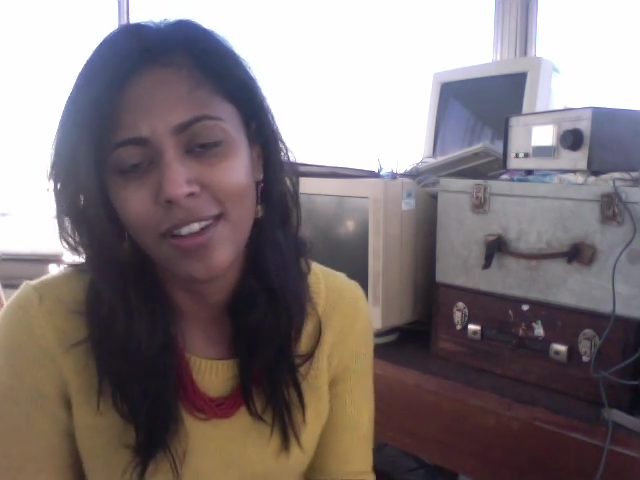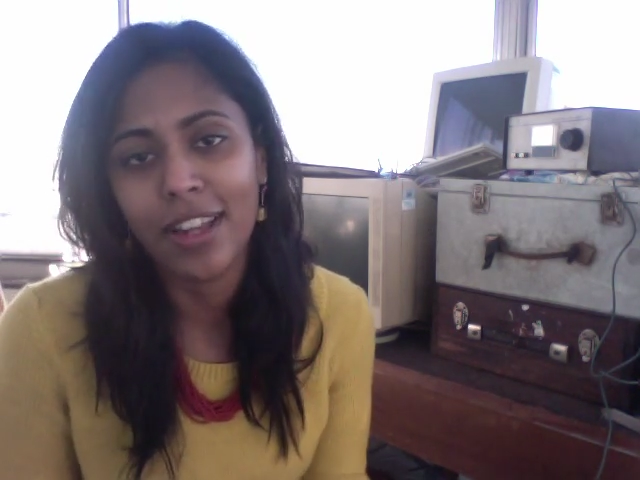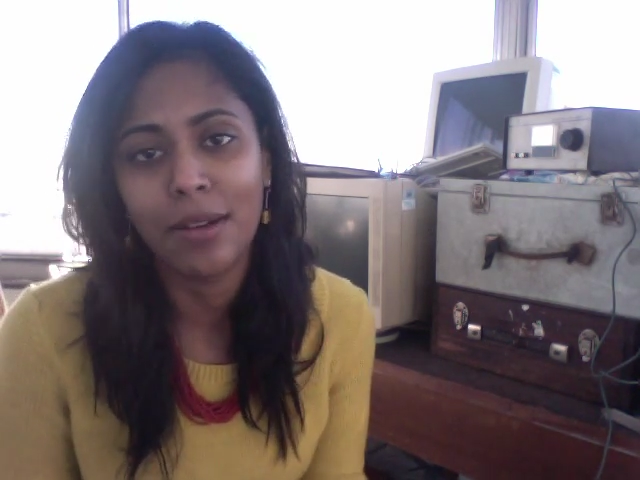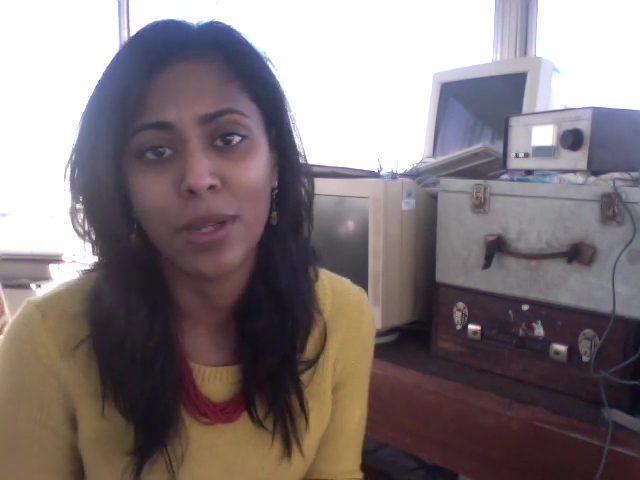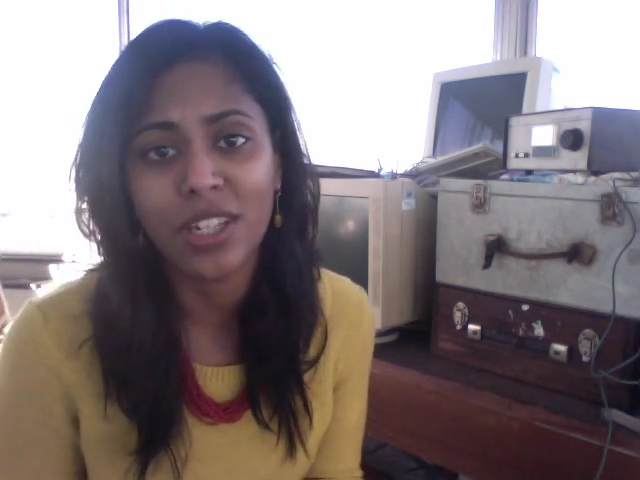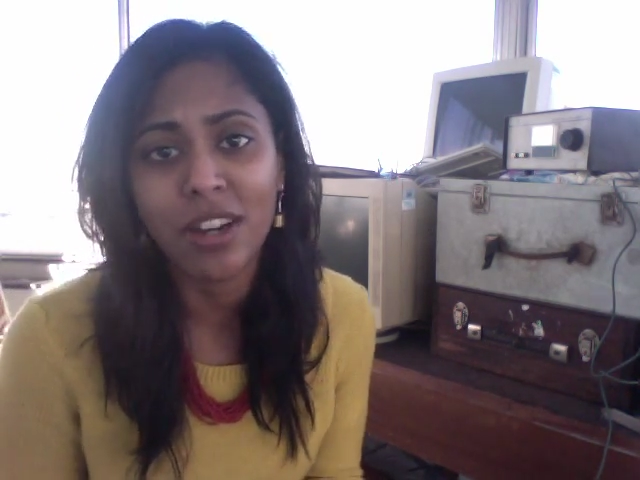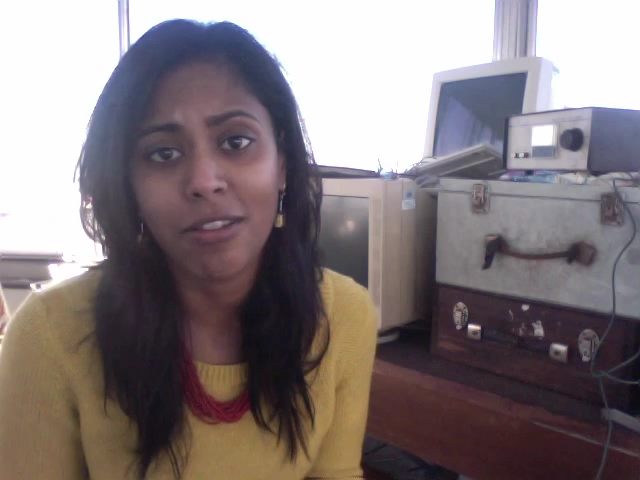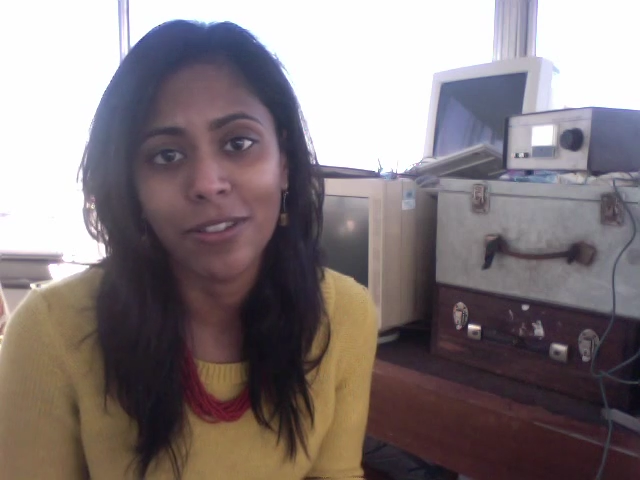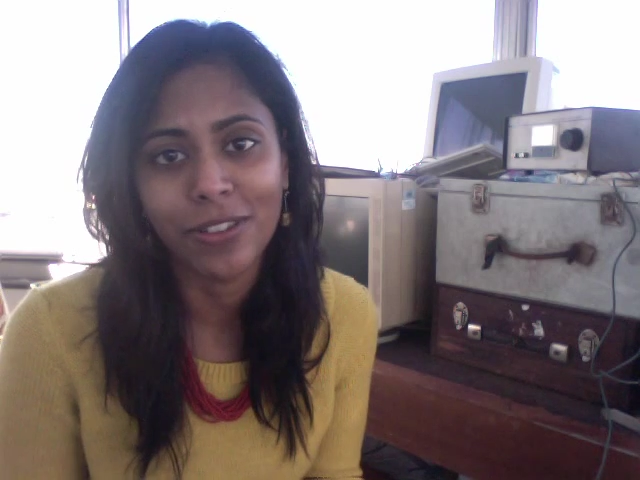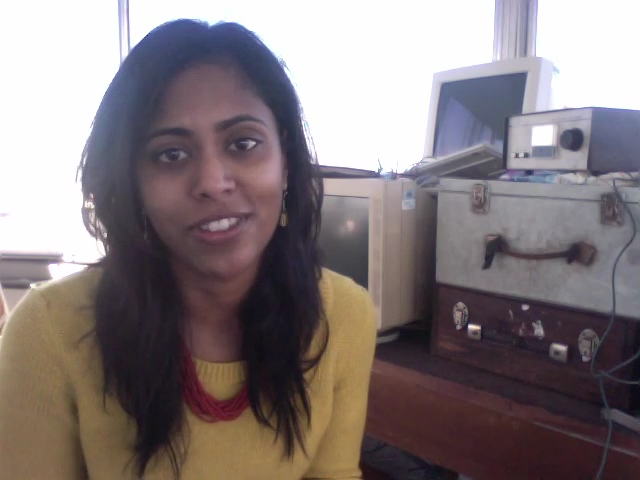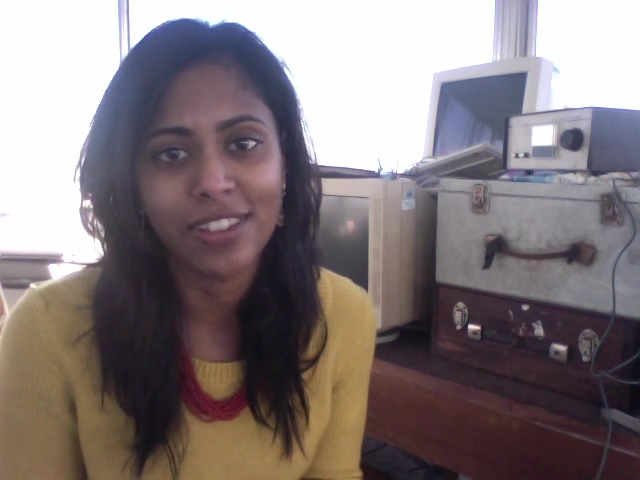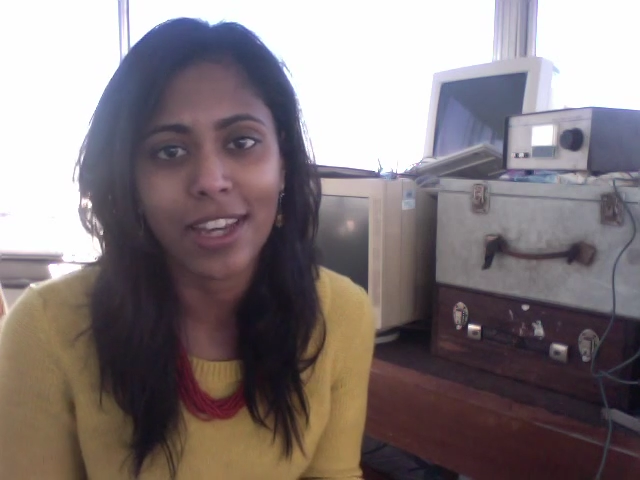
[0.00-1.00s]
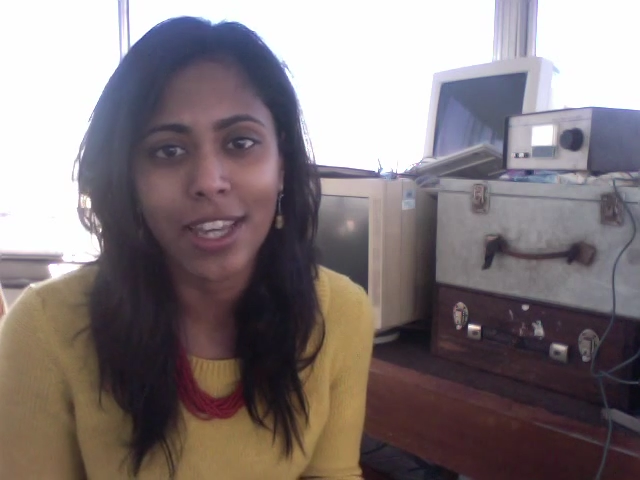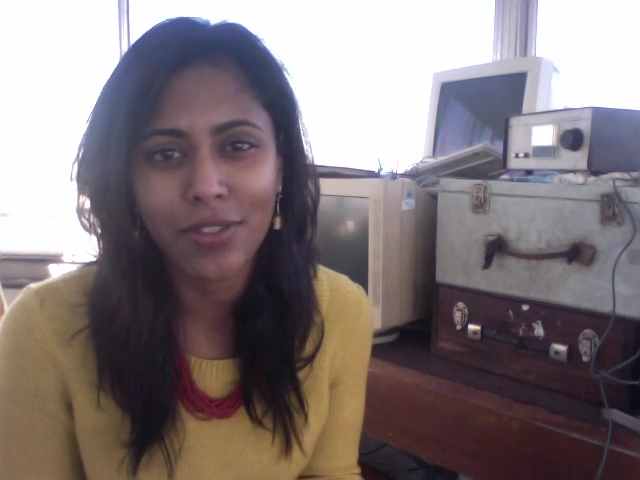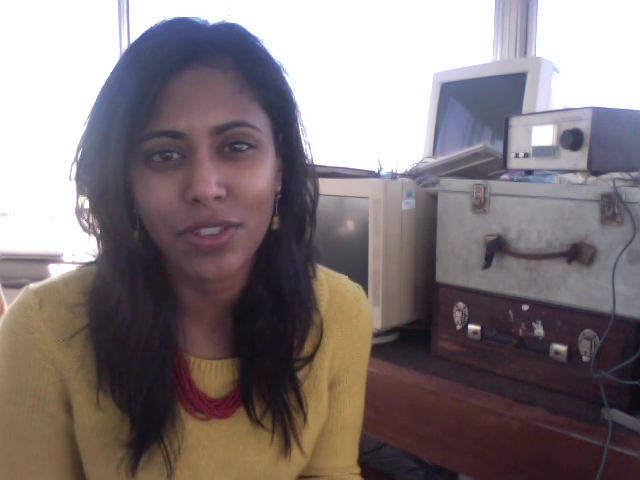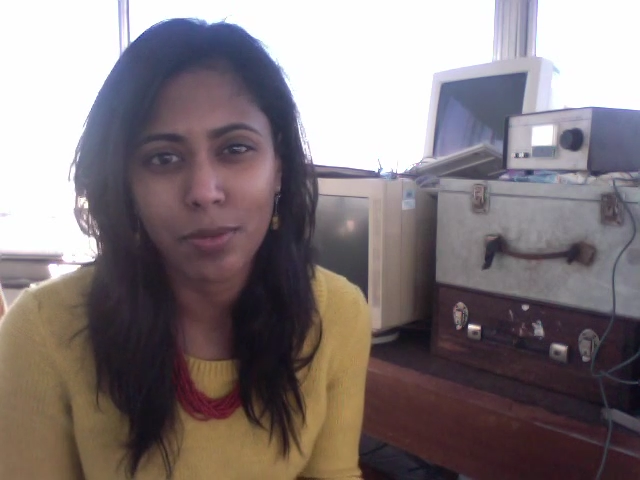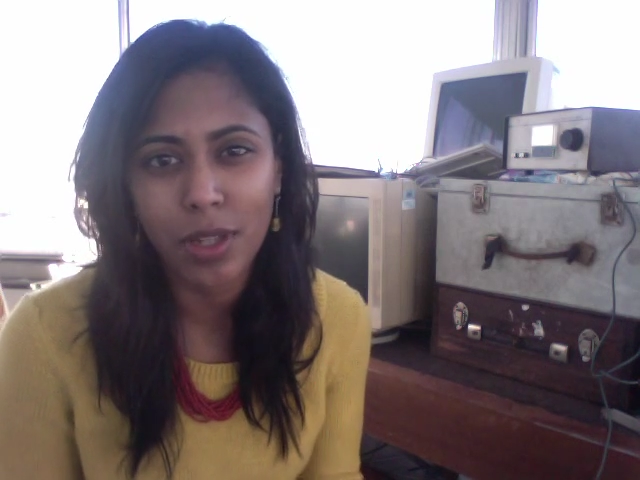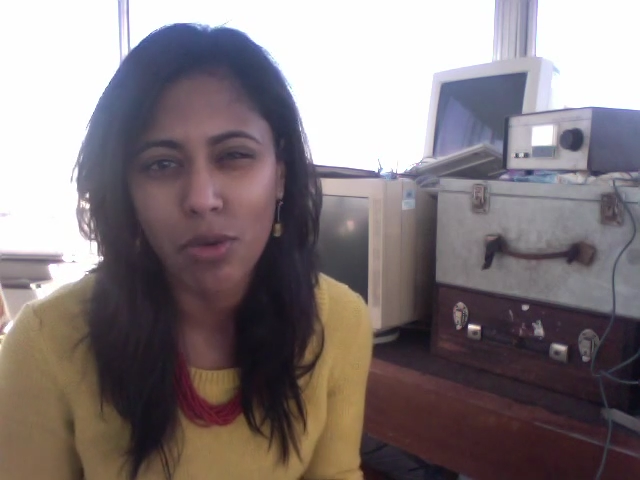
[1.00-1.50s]
in materials that
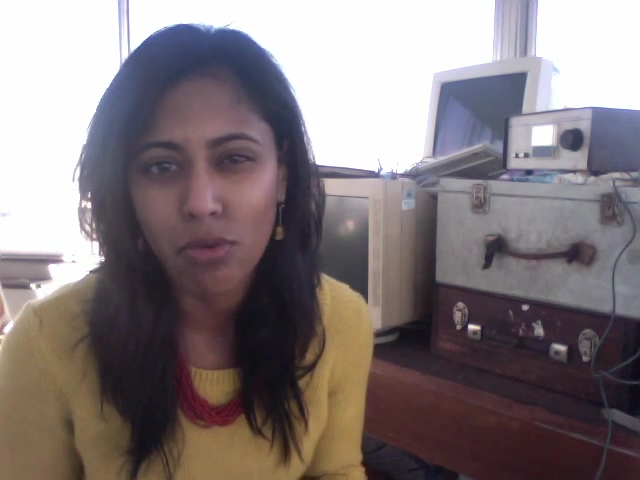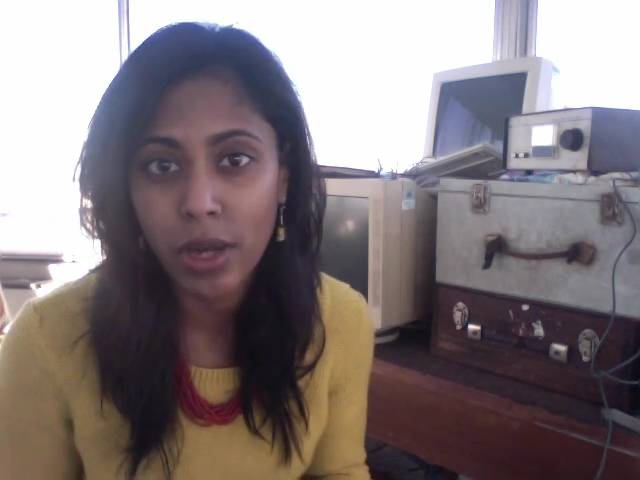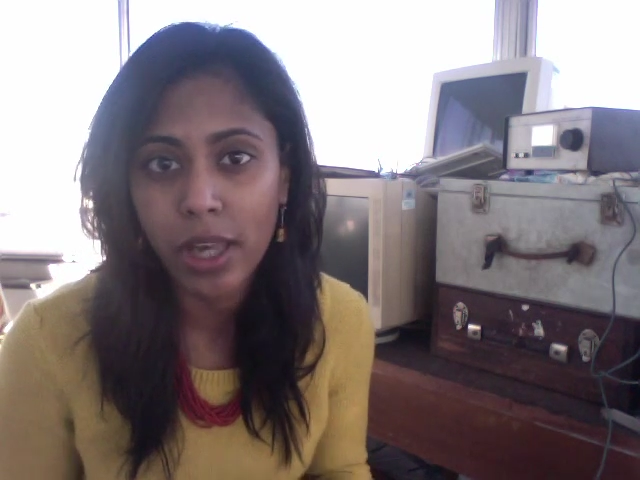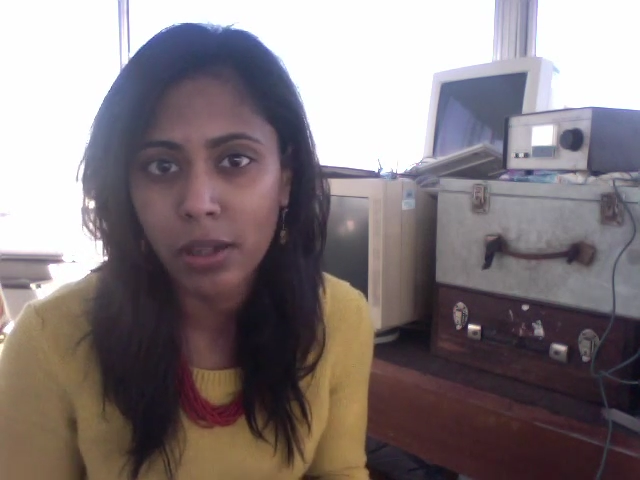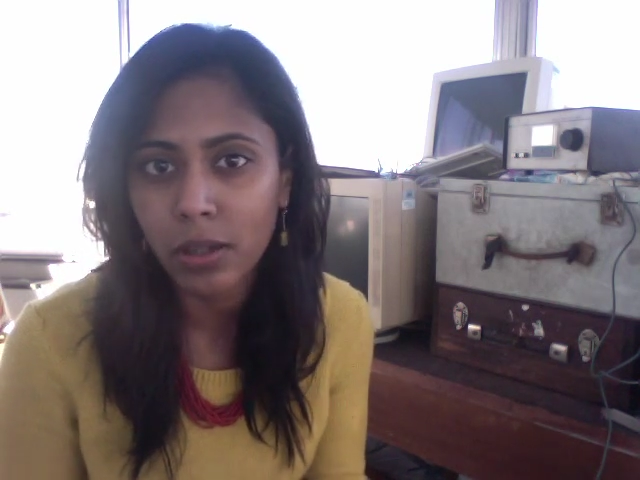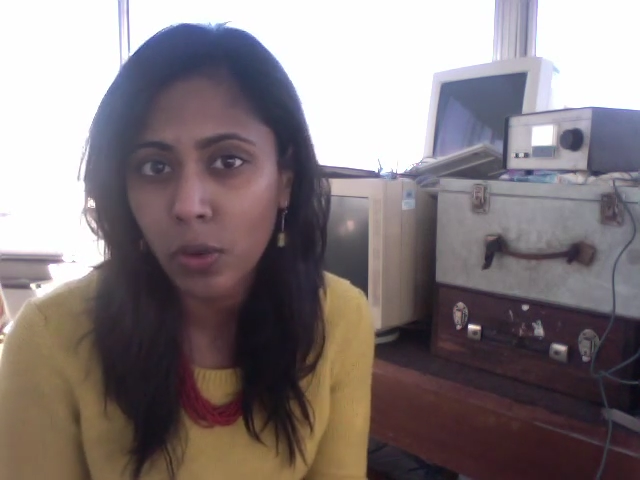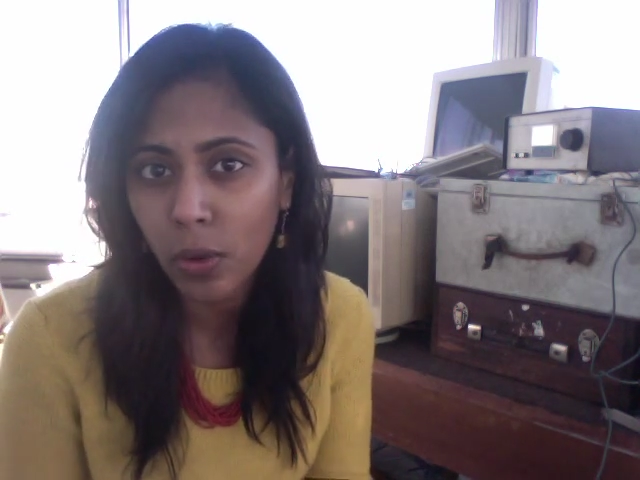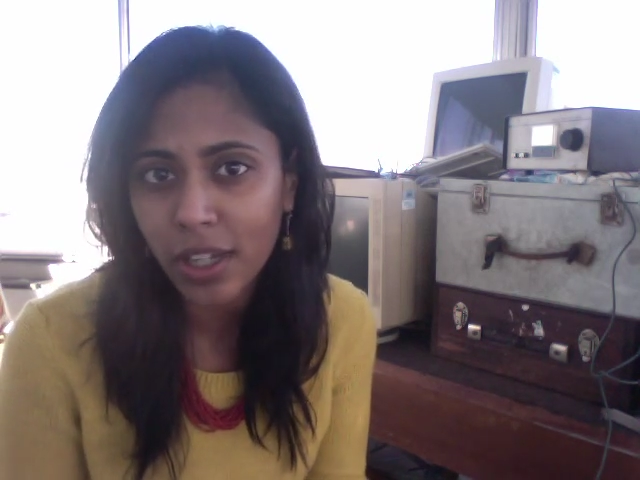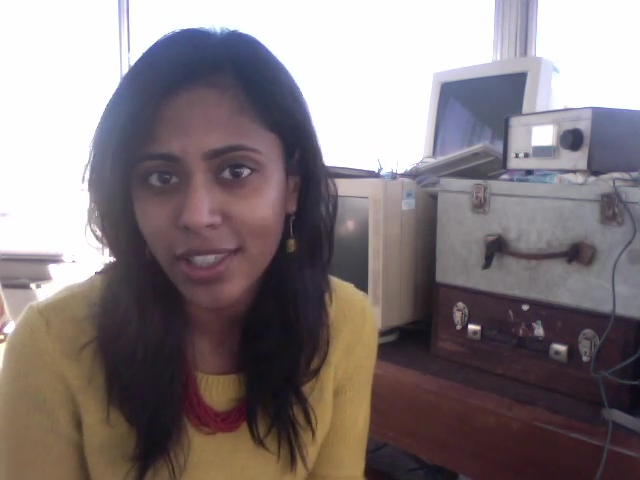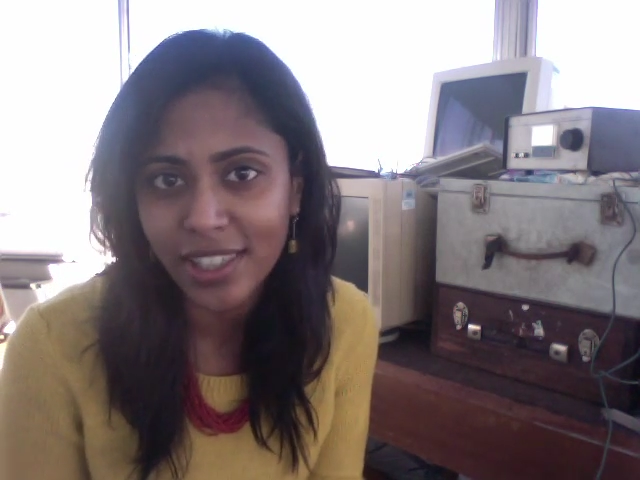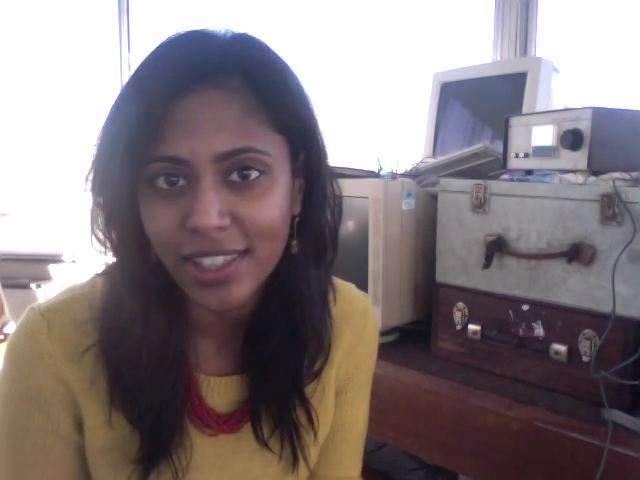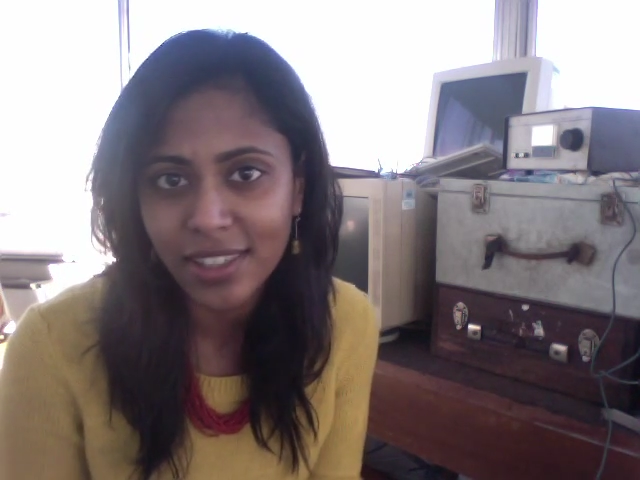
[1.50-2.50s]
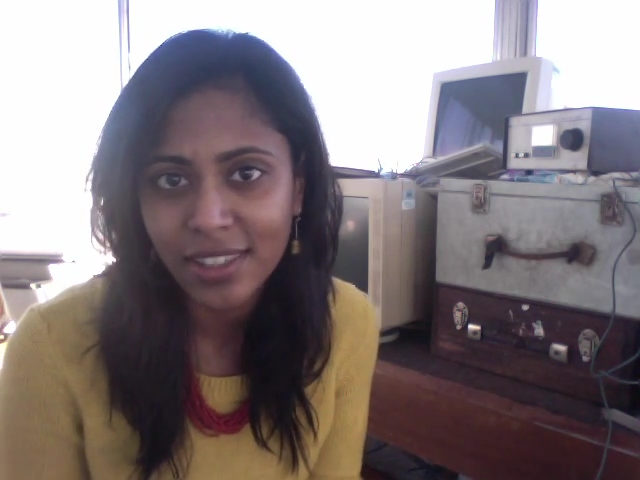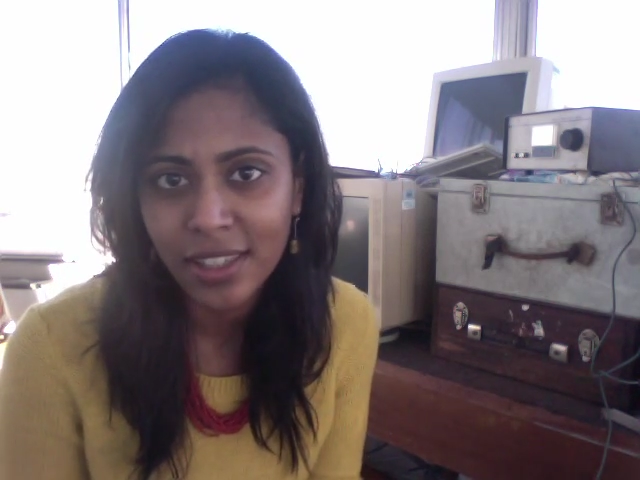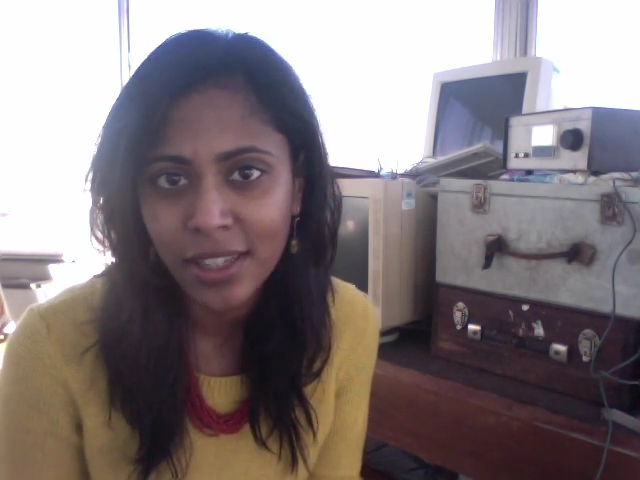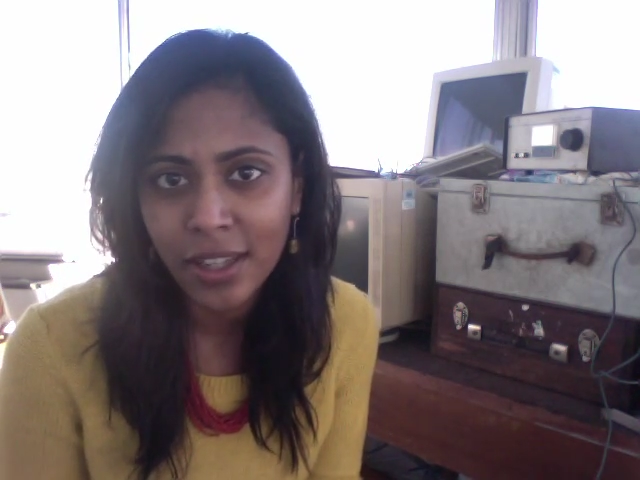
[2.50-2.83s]
gives them their real qualities.